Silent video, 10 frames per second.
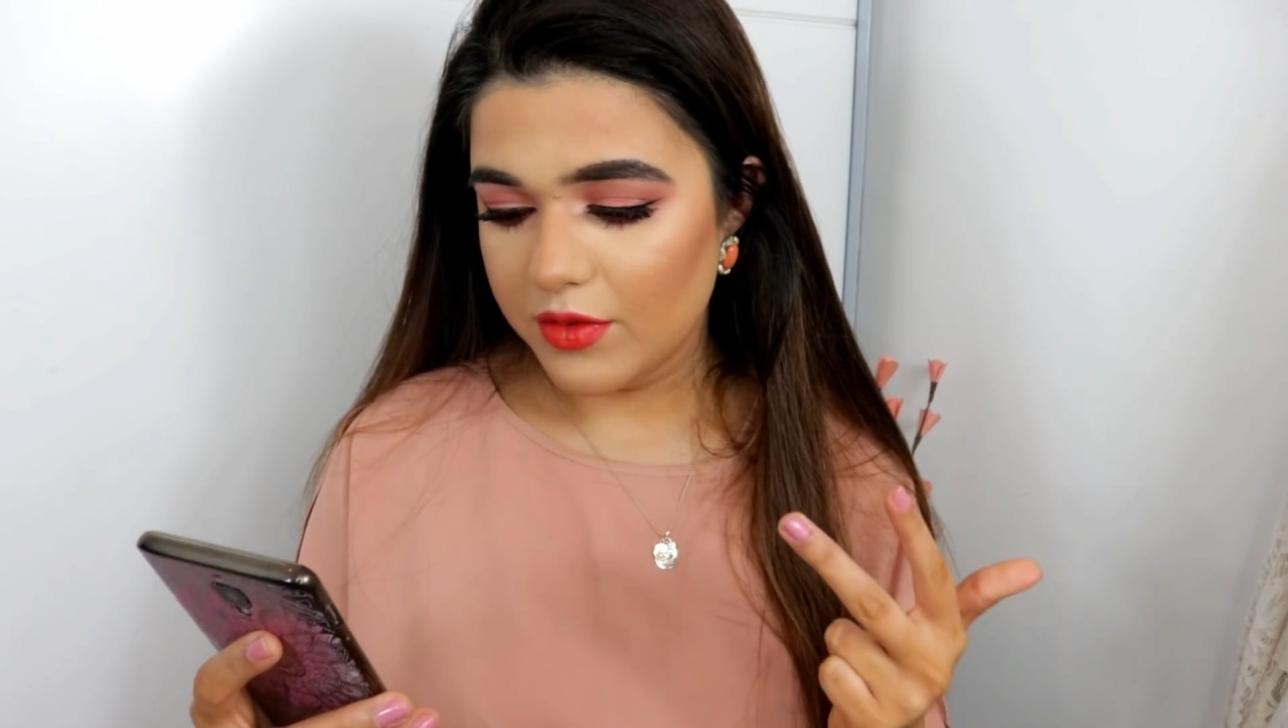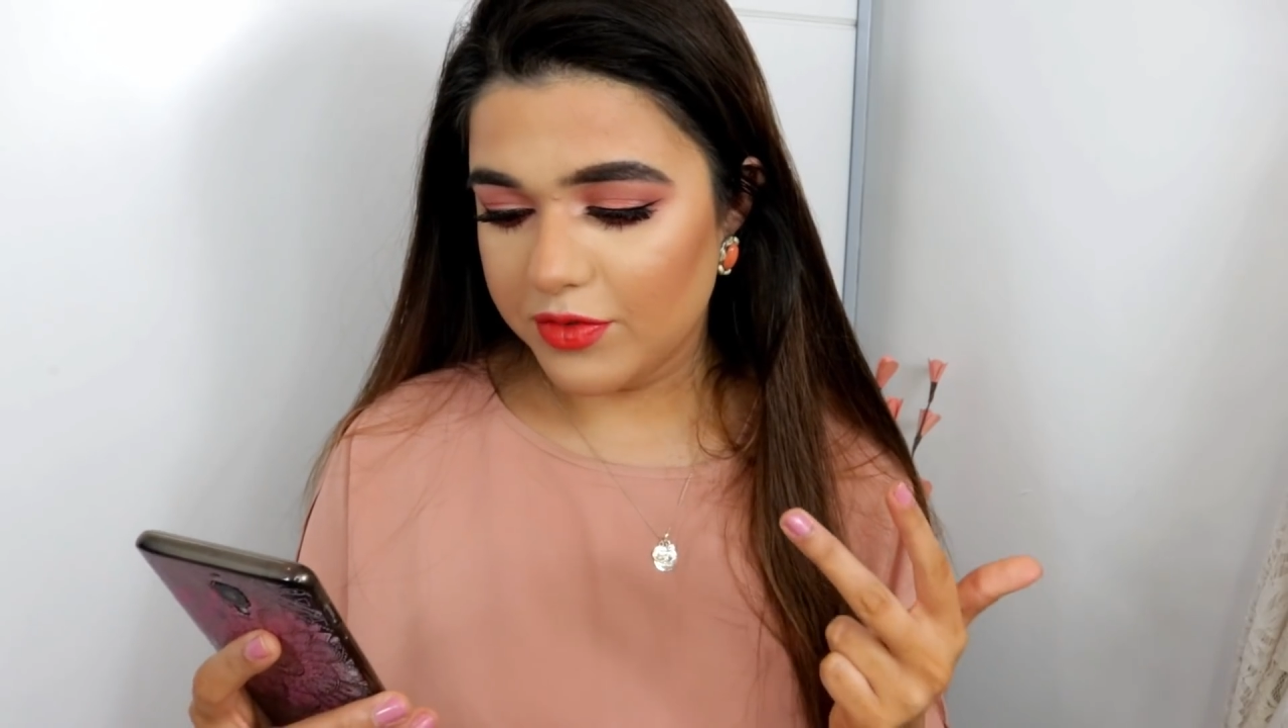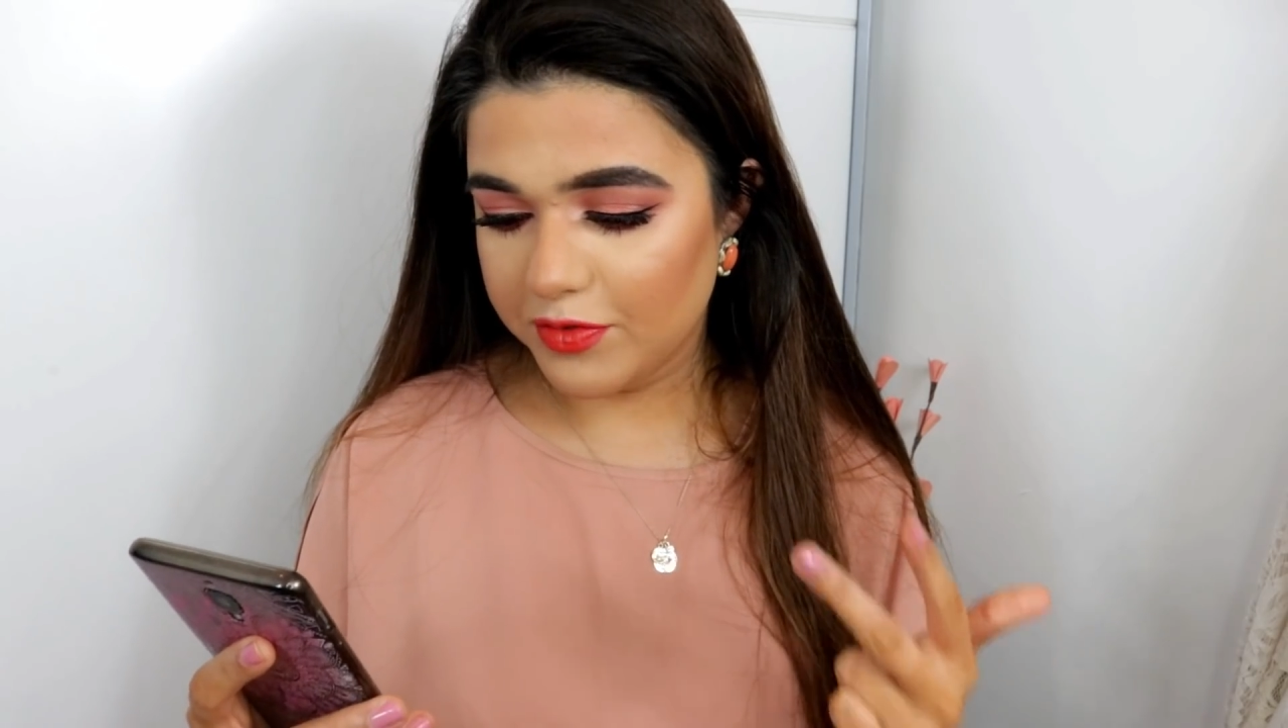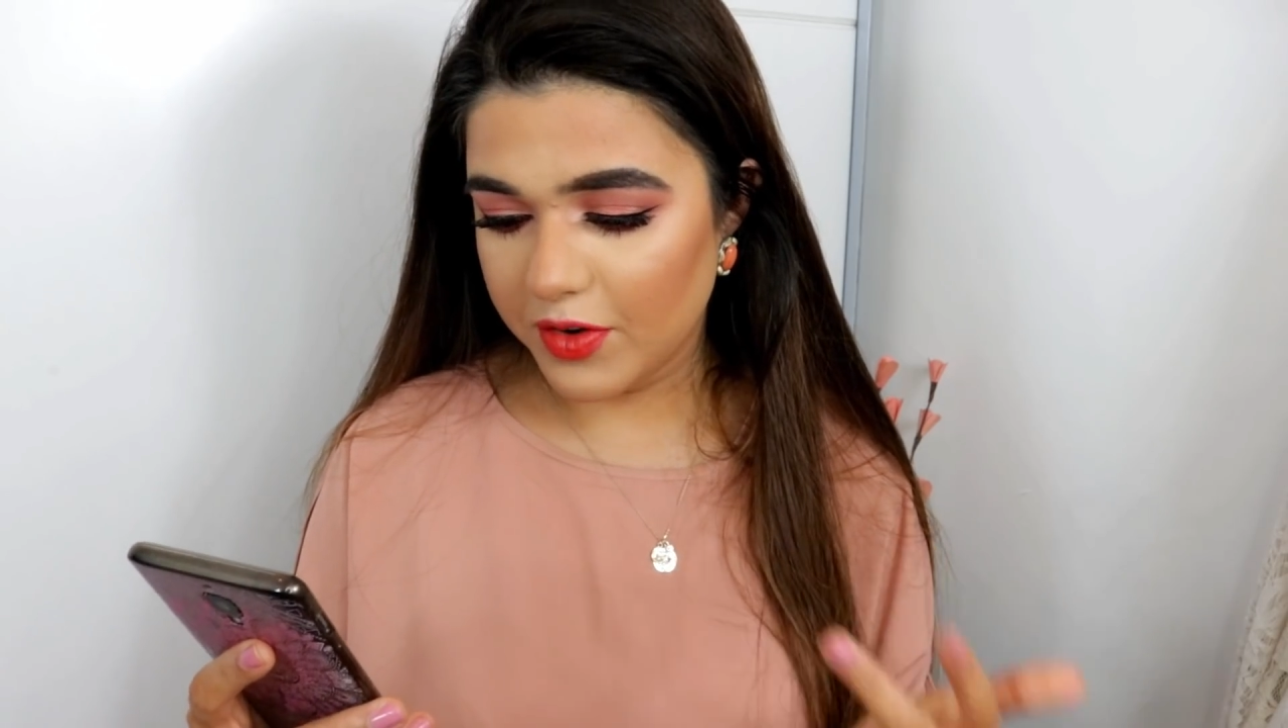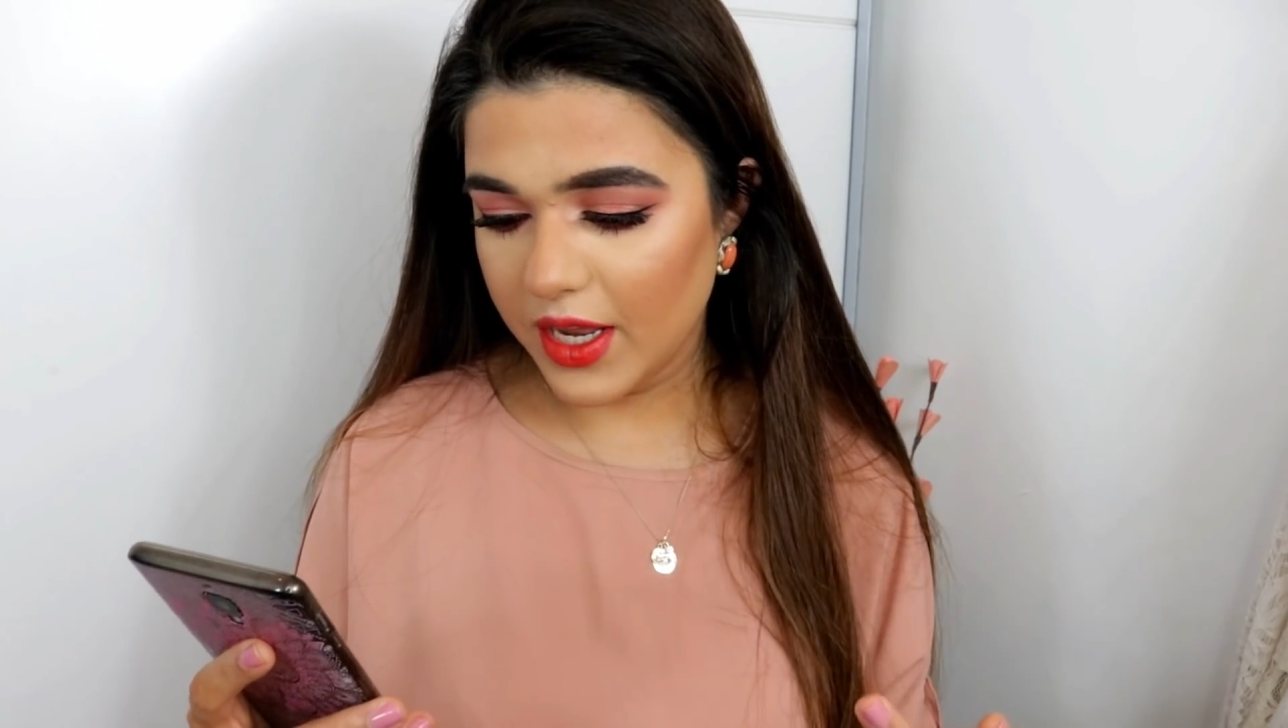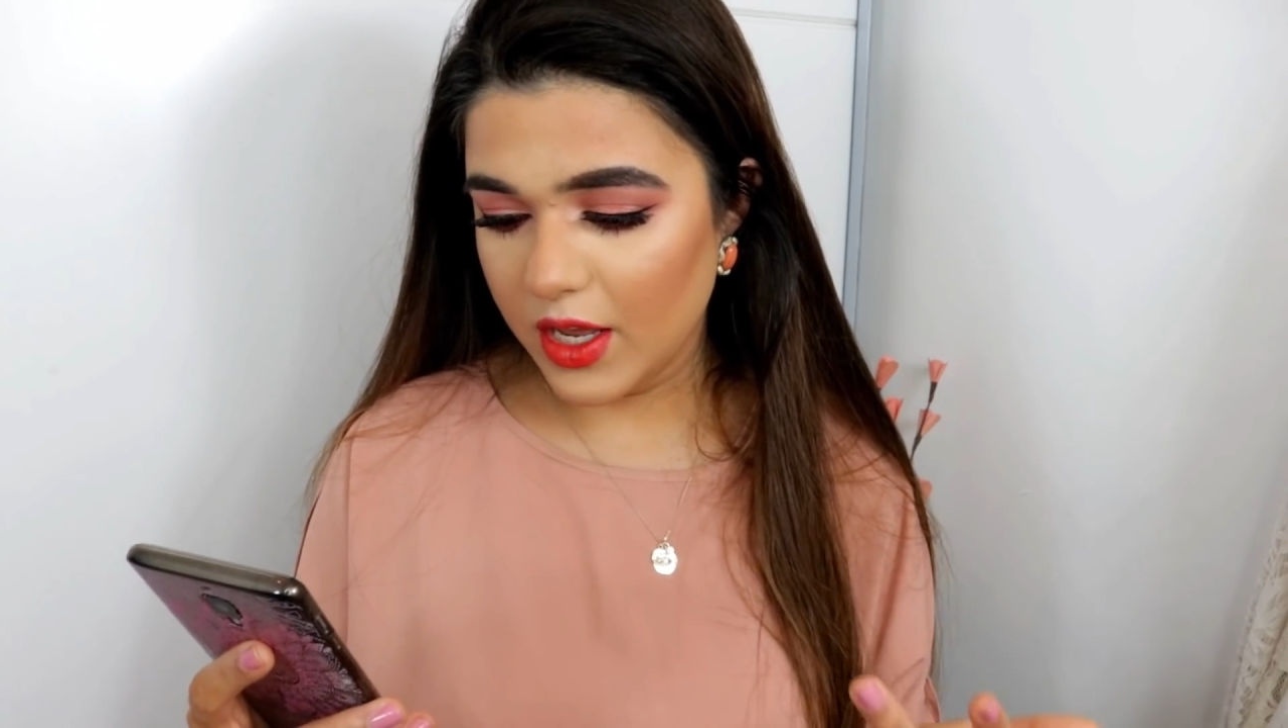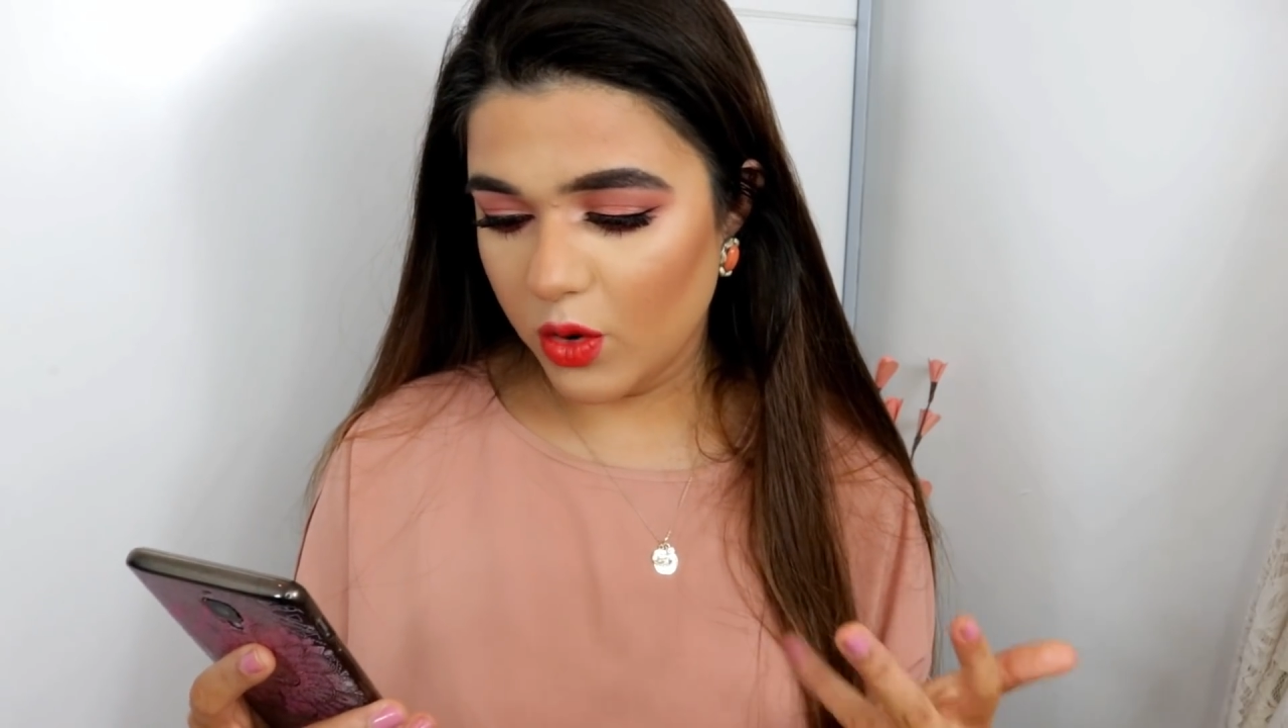free,